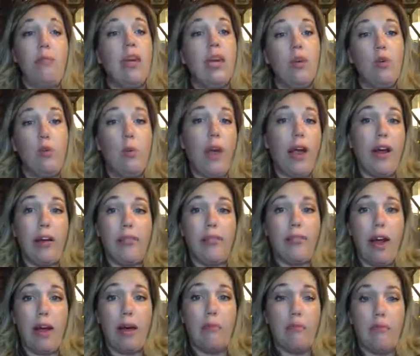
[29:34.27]
being aware
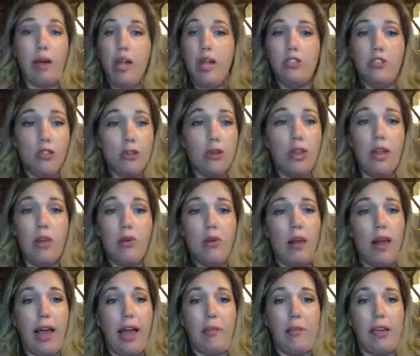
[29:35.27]
of them, because you're an
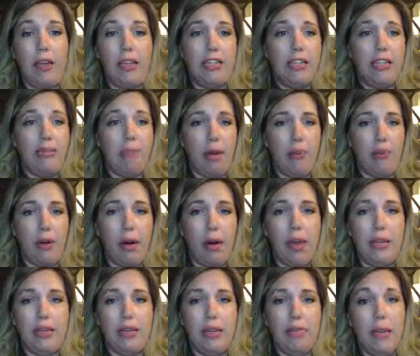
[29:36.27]
equal IEP team member.
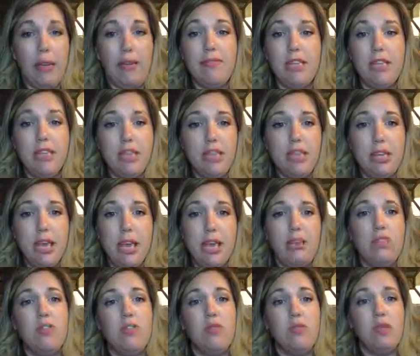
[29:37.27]
And sometimes it just
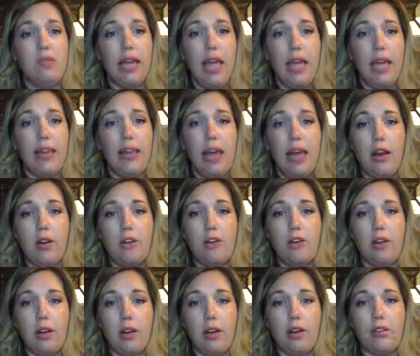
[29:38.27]
takes you saying that
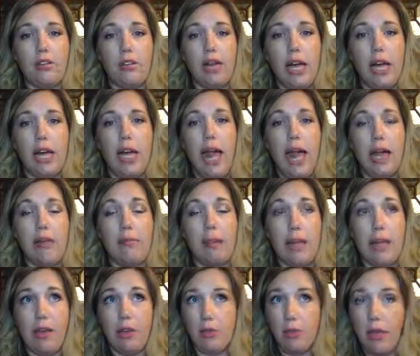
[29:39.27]
over and over again. I'm
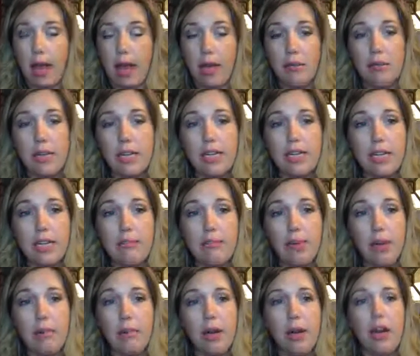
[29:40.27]
an equal IEP
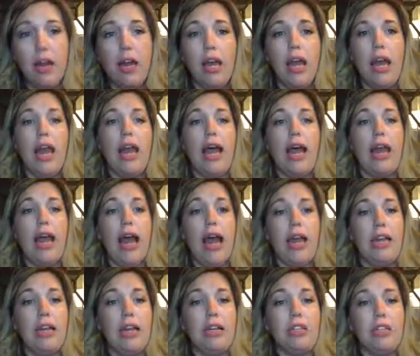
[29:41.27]
team member, and
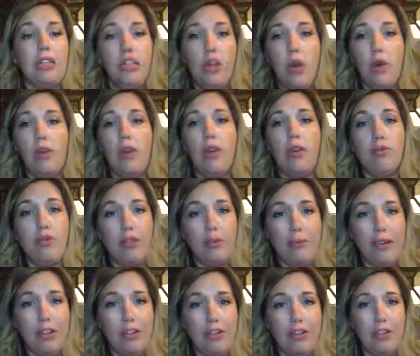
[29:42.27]
I need to know the
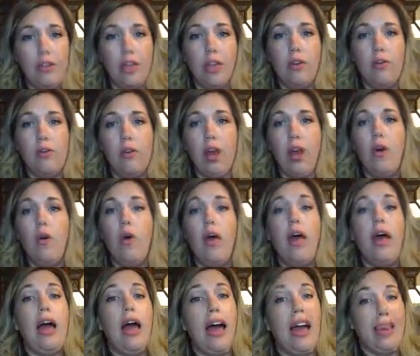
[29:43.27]
information that you know.
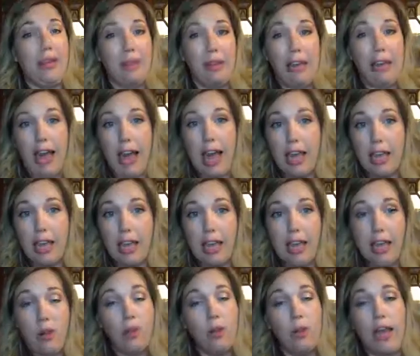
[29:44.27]
I'm an
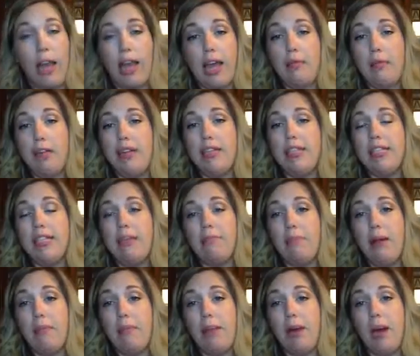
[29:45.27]
equal IEP
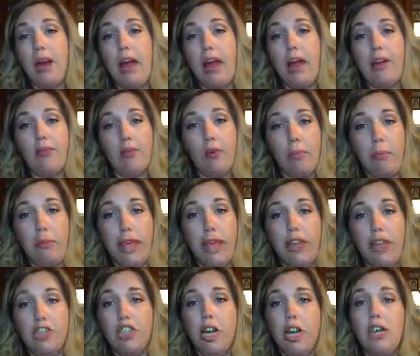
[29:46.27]
team member, and if we're
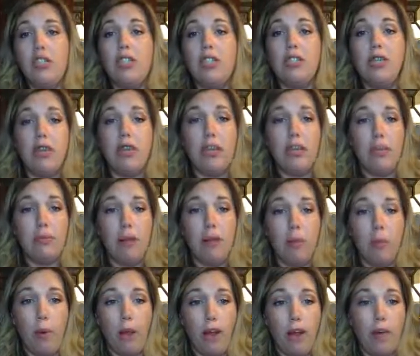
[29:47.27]
making changes, I need to be
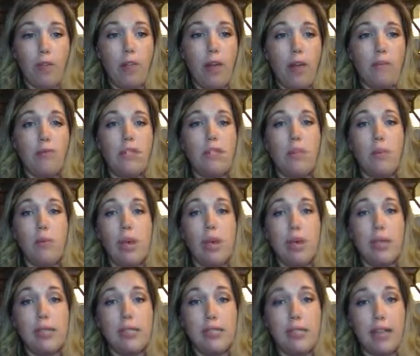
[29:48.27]
aware of them so that we
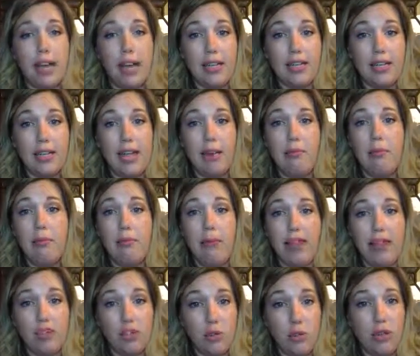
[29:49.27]
can discuss them and
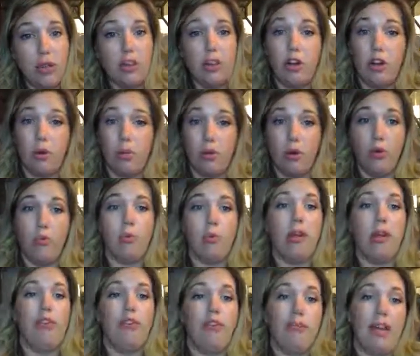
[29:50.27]
make sure that they're
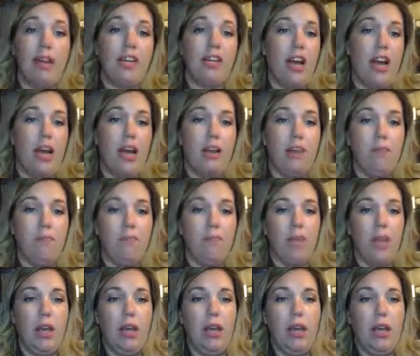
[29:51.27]
appropriate for my child.
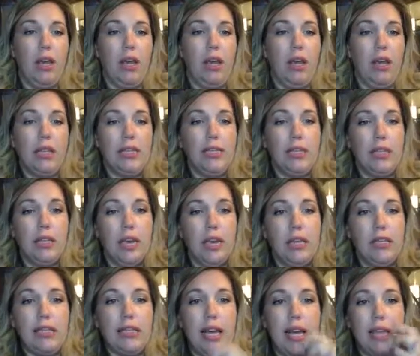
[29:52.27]

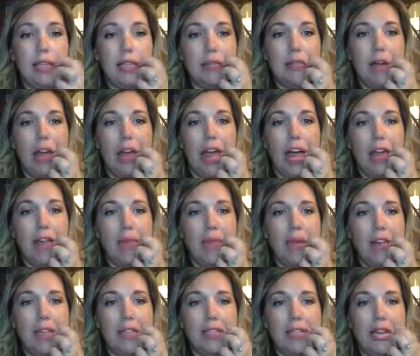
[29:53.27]
Selena says, my
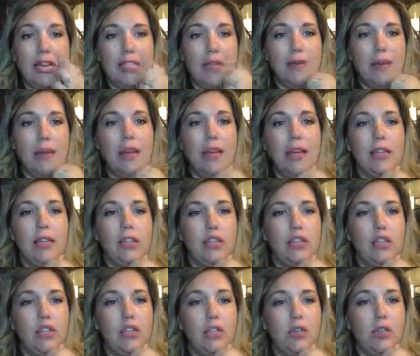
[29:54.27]
IEP assessment is
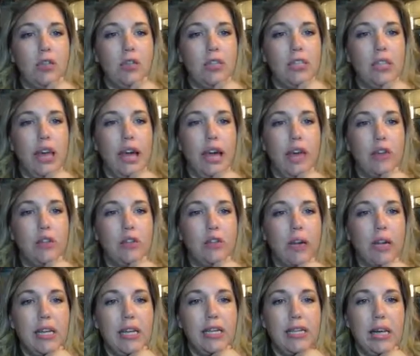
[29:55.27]
due
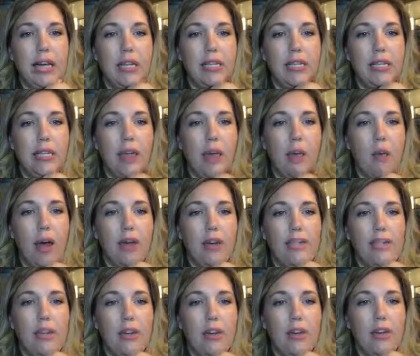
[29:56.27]
10/26, and they
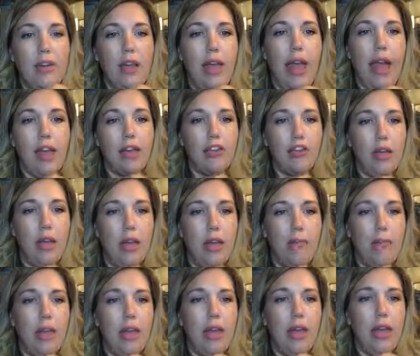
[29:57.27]
want to schedule the actual
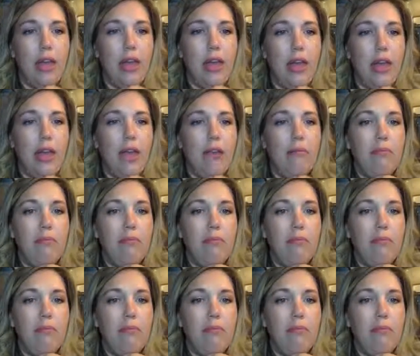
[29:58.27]
IEP